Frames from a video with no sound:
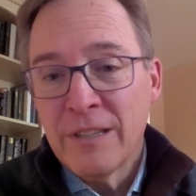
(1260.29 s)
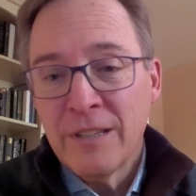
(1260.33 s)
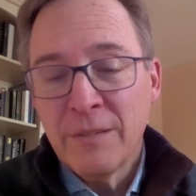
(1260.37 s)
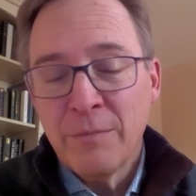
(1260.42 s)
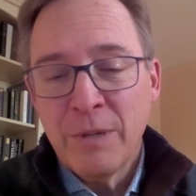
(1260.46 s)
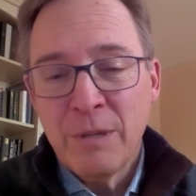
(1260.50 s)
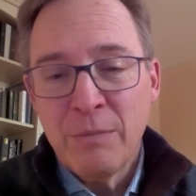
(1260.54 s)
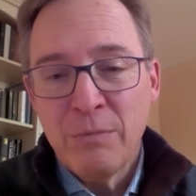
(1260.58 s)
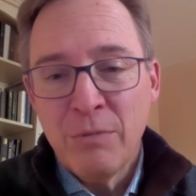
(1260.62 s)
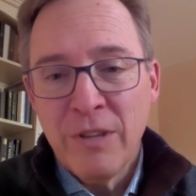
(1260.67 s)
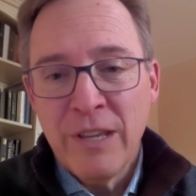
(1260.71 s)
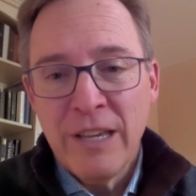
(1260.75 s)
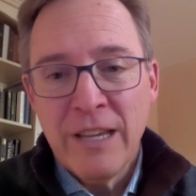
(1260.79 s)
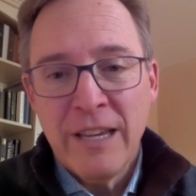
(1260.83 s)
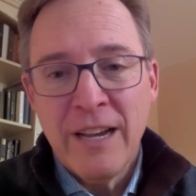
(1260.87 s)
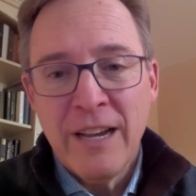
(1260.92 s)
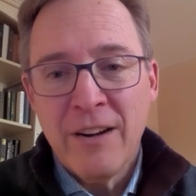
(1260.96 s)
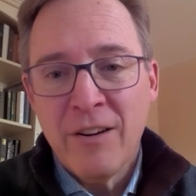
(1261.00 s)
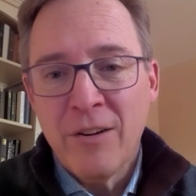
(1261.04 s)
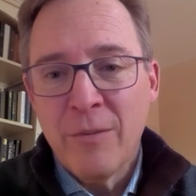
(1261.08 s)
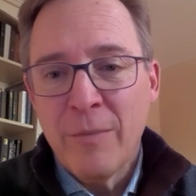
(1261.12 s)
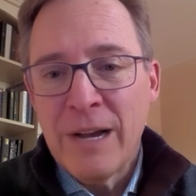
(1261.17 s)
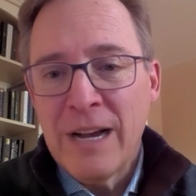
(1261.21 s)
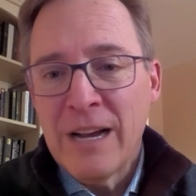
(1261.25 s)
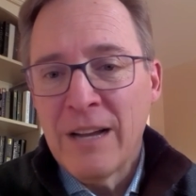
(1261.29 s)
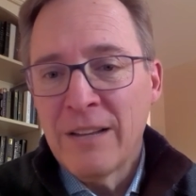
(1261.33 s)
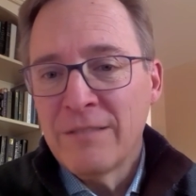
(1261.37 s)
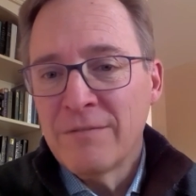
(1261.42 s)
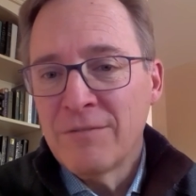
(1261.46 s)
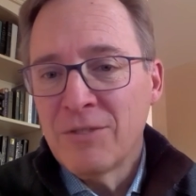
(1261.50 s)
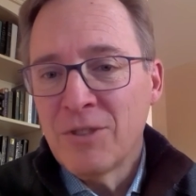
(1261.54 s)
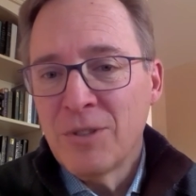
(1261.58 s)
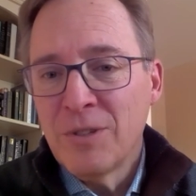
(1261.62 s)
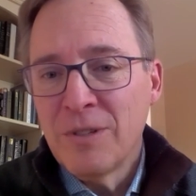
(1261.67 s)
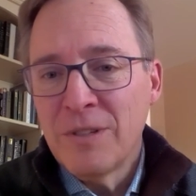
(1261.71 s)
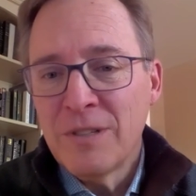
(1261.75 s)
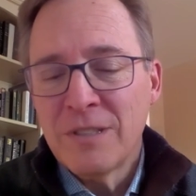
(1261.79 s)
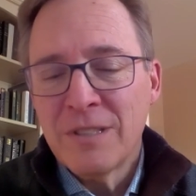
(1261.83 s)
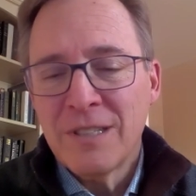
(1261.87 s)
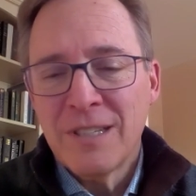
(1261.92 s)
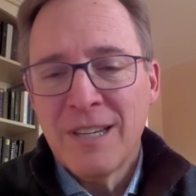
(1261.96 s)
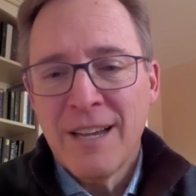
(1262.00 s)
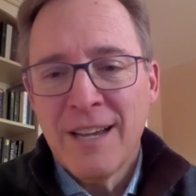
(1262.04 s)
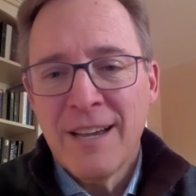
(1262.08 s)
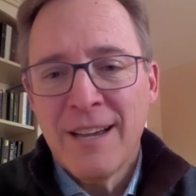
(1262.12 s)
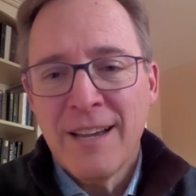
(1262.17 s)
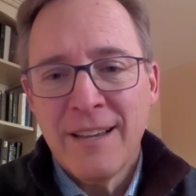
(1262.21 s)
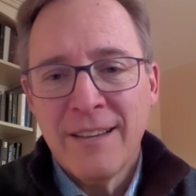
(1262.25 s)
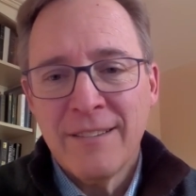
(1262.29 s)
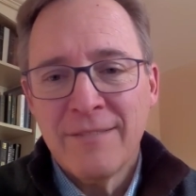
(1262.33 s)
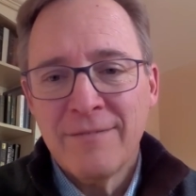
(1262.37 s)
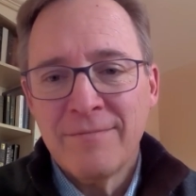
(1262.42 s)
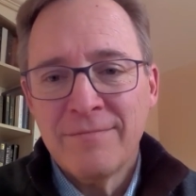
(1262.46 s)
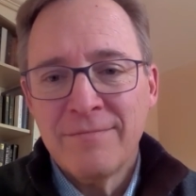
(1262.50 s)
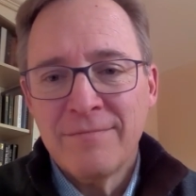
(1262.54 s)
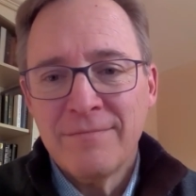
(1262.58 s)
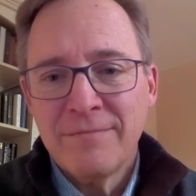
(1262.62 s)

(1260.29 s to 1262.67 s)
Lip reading: the people they care about to us, and